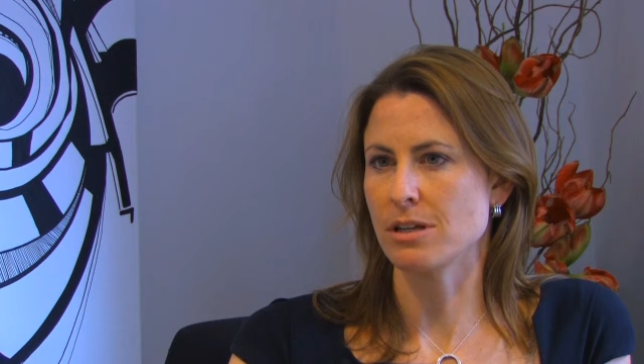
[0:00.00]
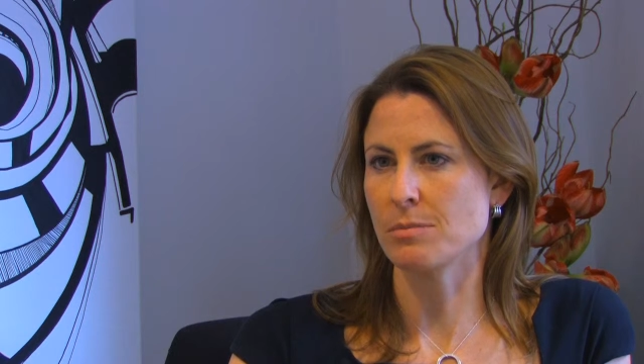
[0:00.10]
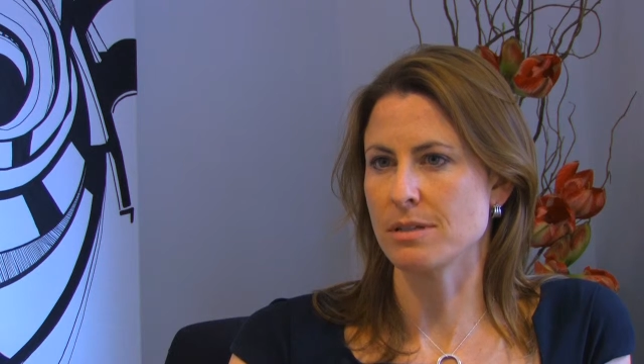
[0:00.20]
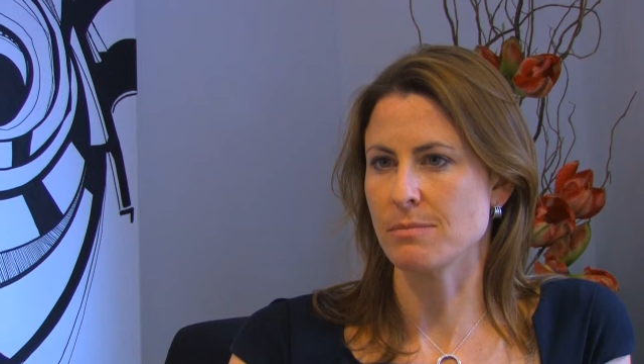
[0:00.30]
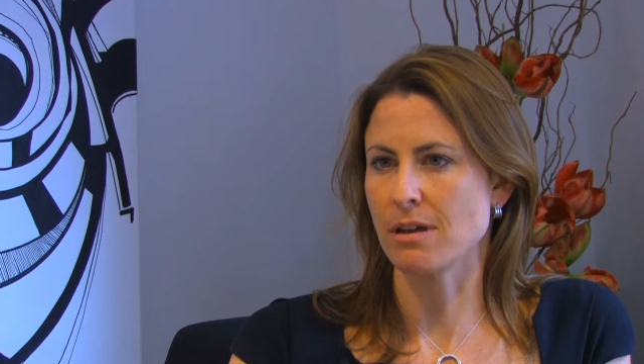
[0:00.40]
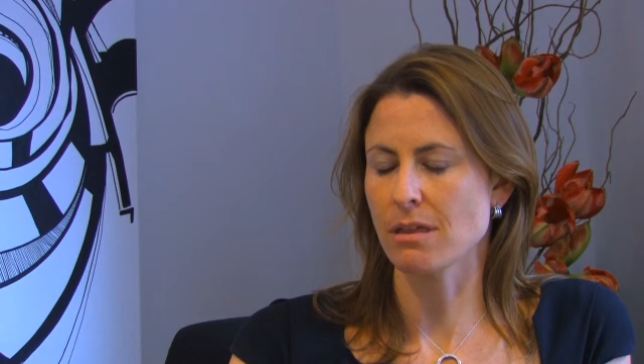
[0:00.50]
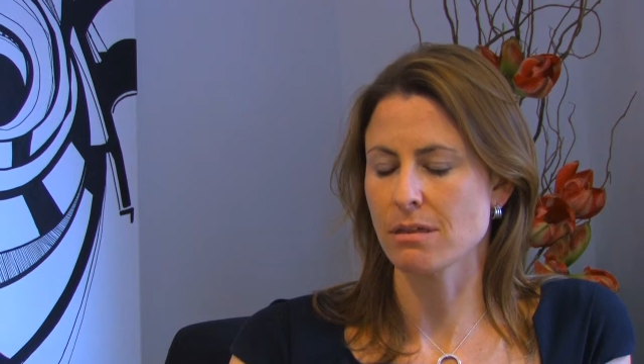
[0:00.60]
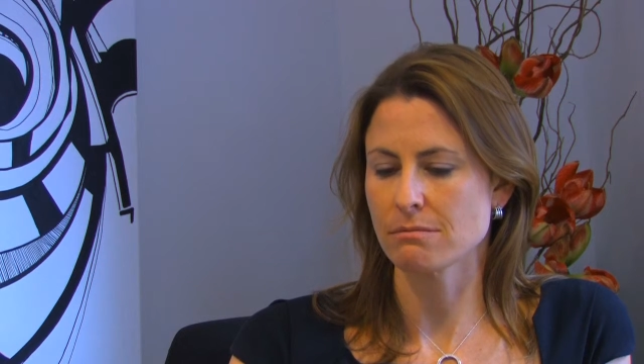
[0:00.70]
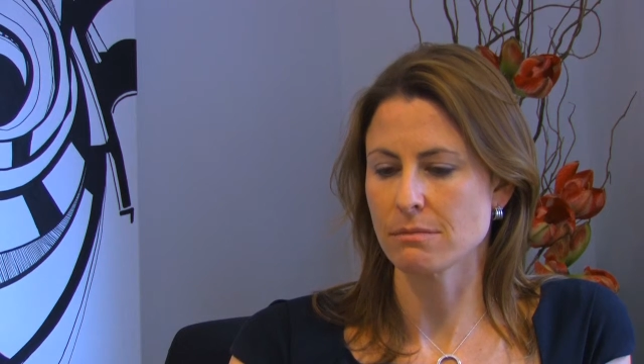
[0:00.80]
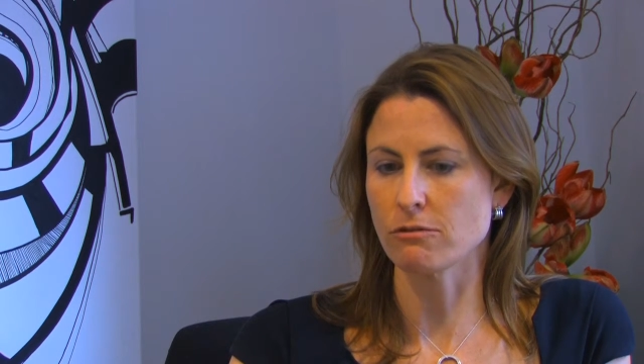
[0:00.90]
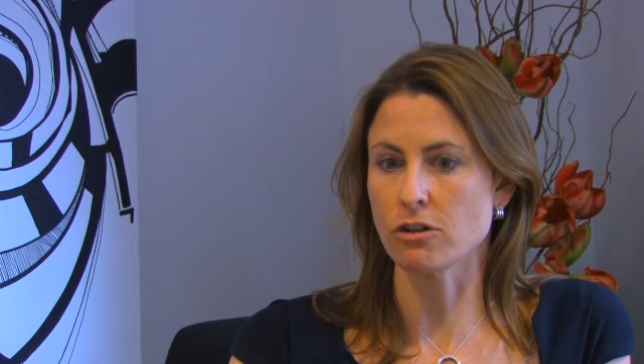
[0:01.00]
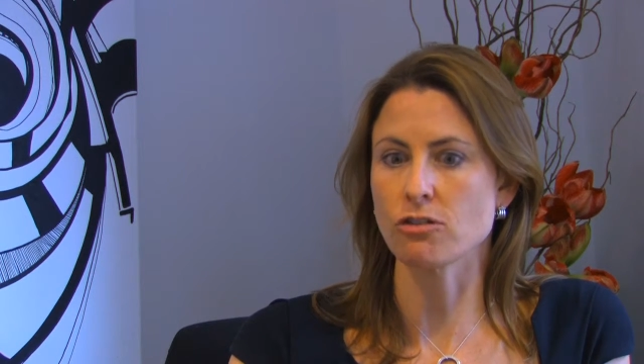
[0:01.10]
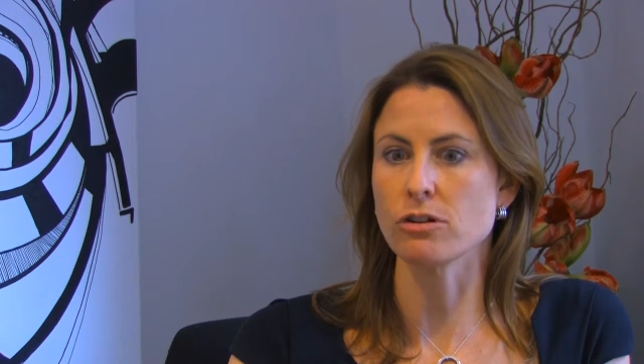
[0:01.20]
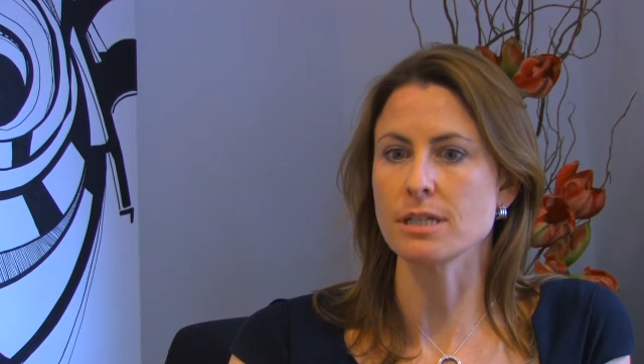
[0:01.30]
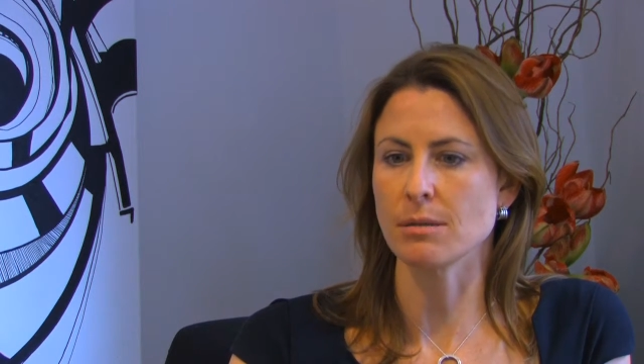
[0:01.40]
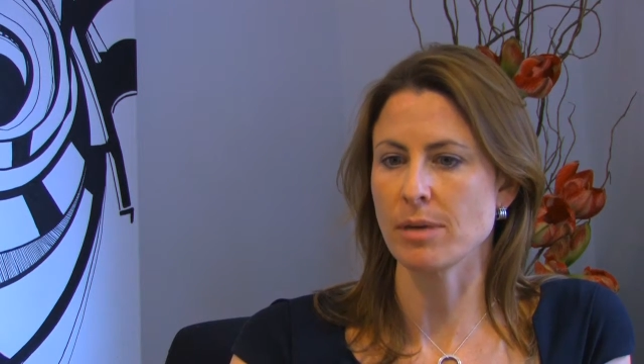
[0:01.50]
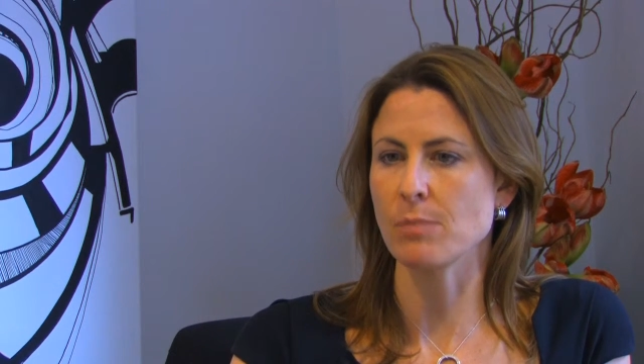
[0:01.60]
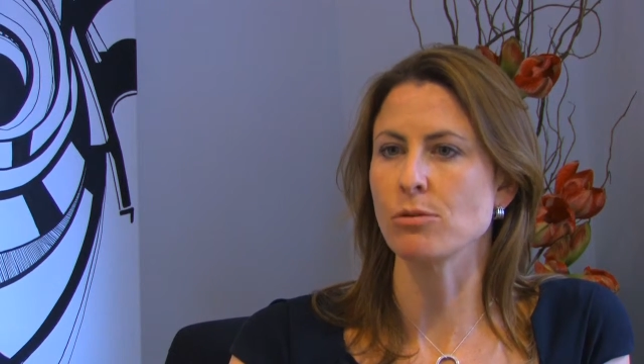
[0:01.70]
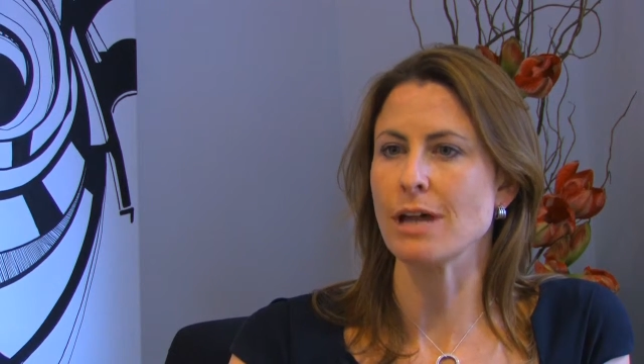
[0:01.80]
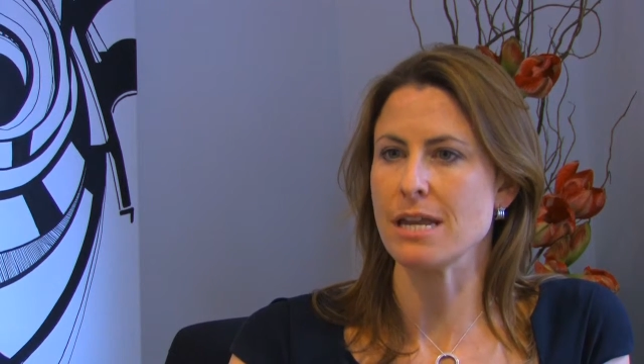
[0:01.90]
at Herbert Smith, recruiting
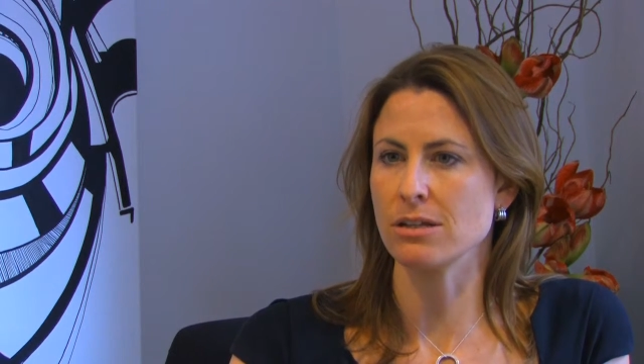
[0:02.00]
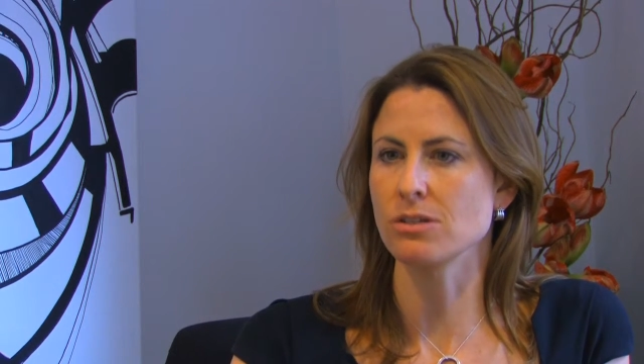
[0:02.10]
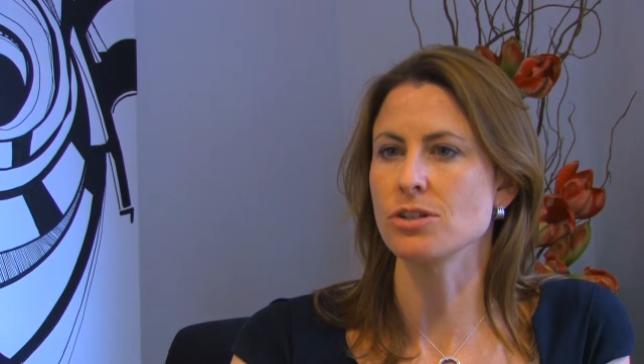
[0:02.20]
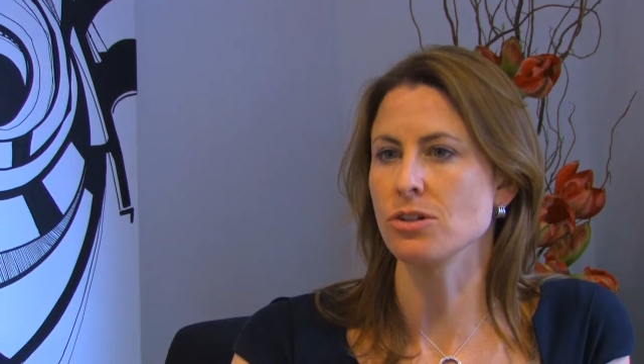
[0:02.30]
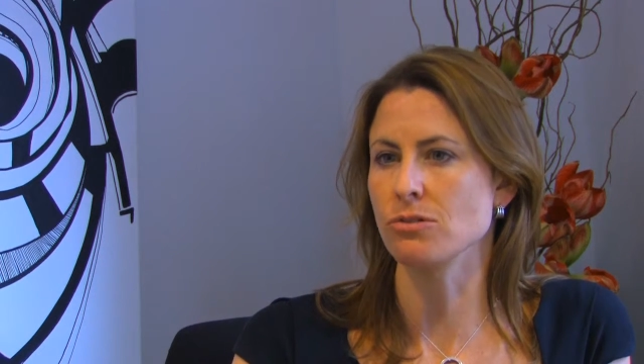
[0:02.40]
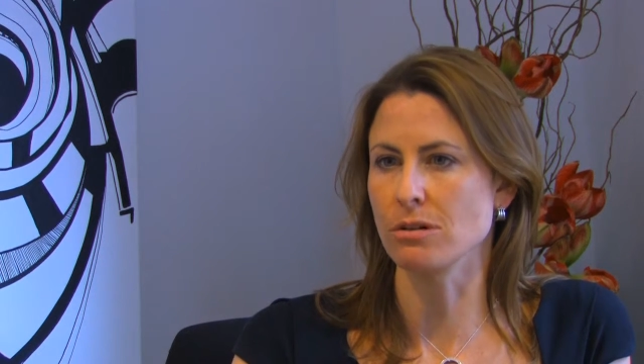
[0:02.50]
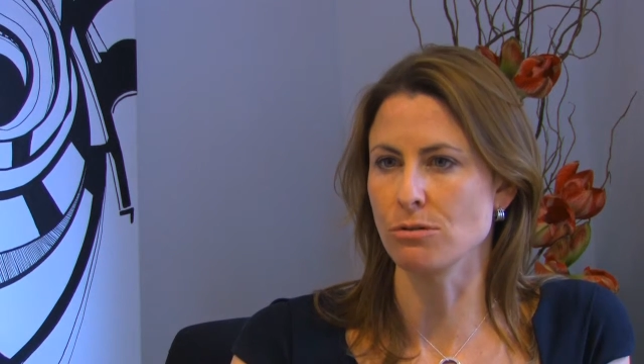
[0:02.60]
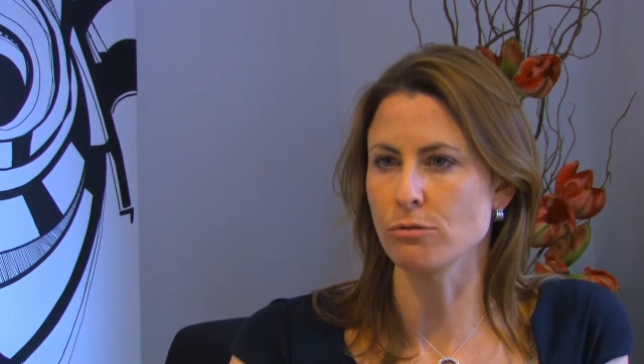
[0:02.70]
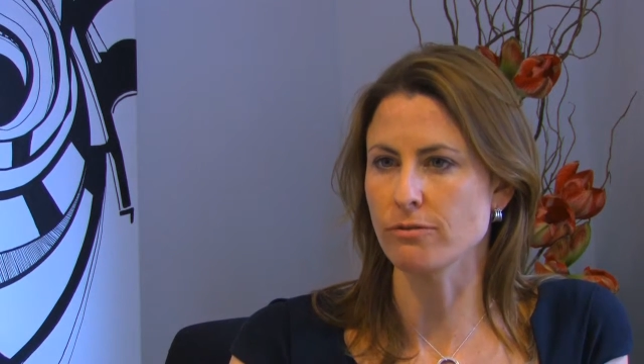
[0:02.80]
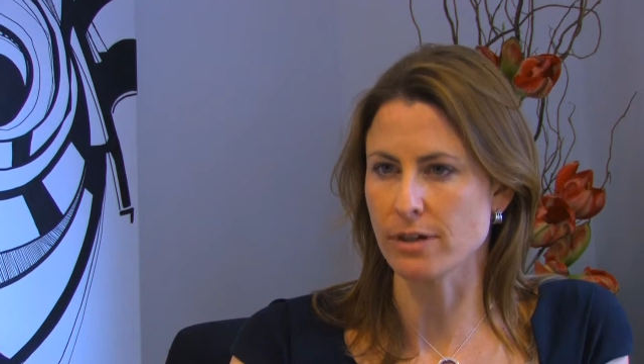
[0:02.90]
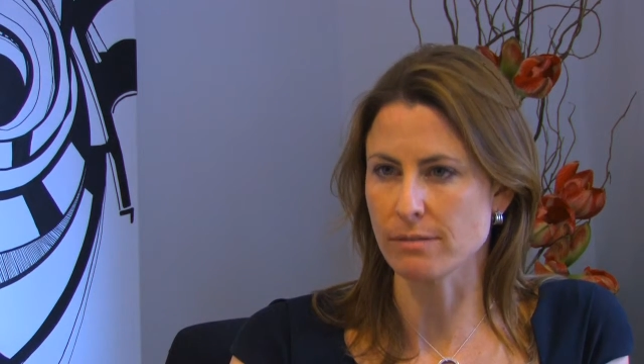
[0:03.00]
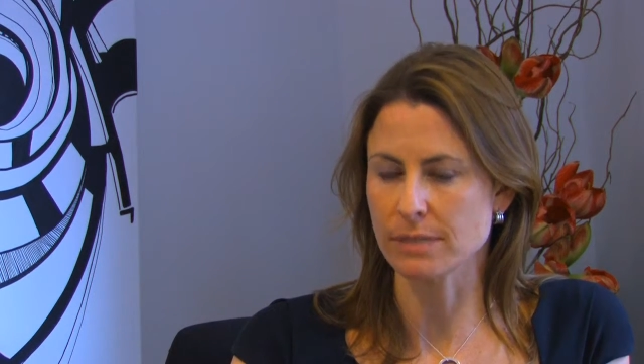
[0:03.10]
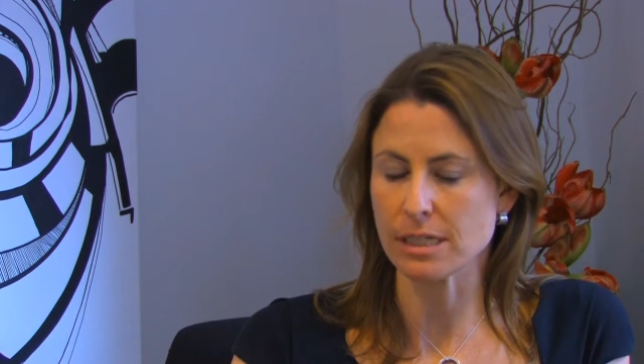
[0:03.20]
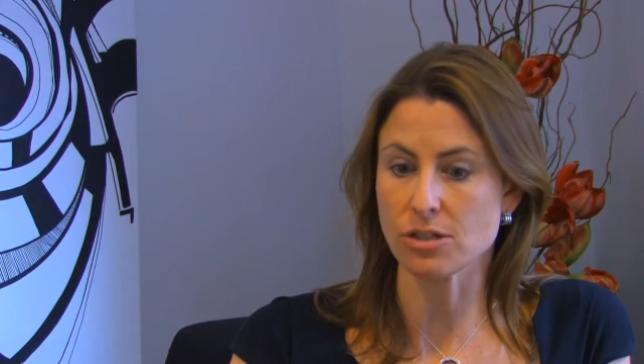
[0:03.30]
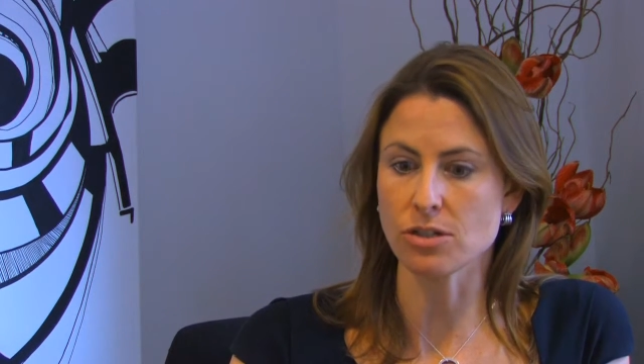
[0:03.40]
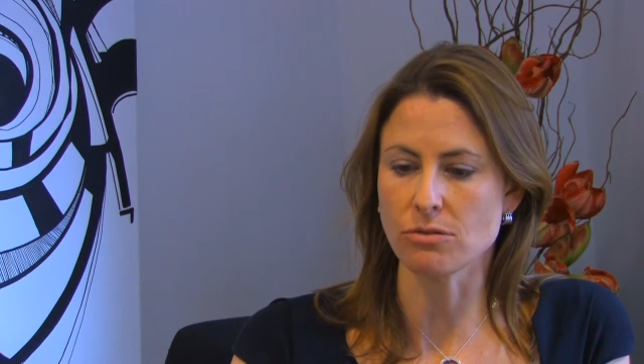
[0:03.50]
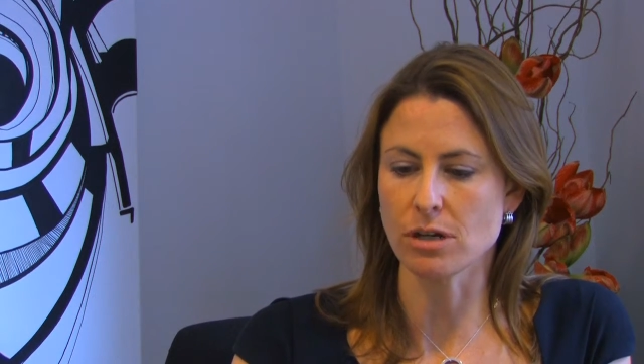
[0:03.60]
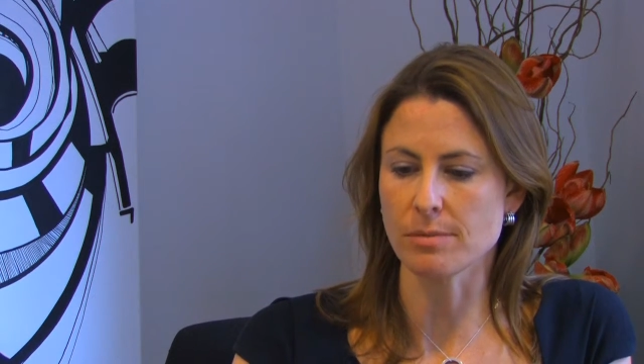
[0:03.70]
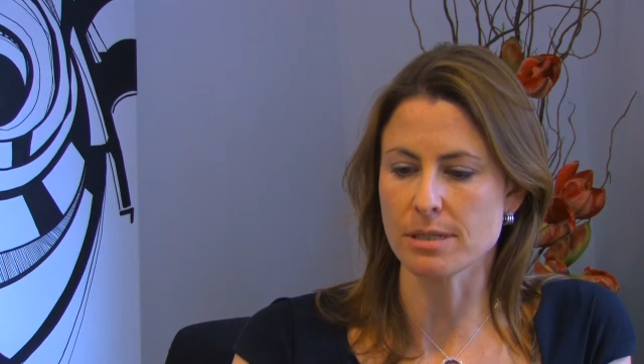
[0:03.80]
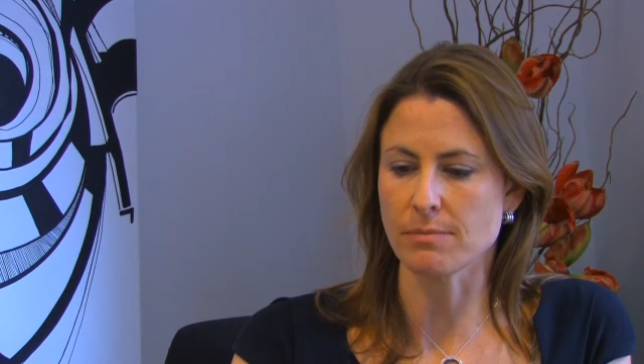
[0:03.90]
people into the law firm, into
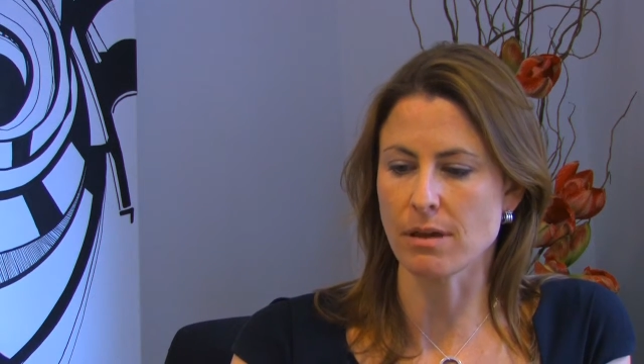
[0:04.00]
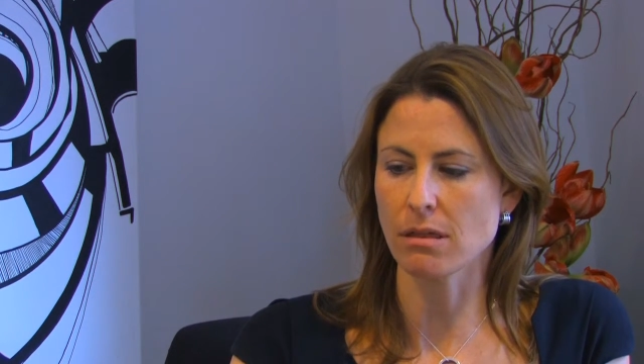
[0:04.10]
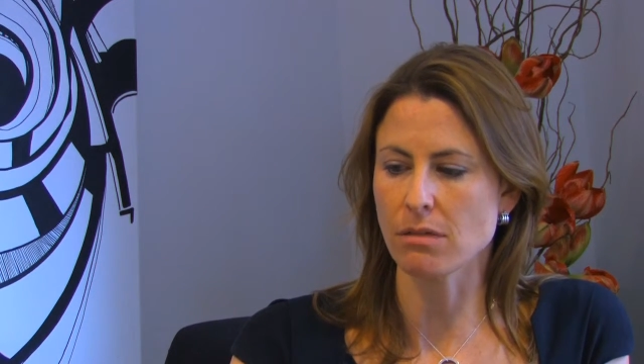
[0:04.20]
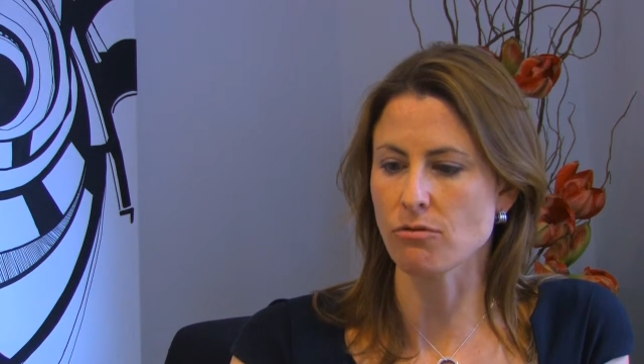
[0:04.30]
Herbert Smith,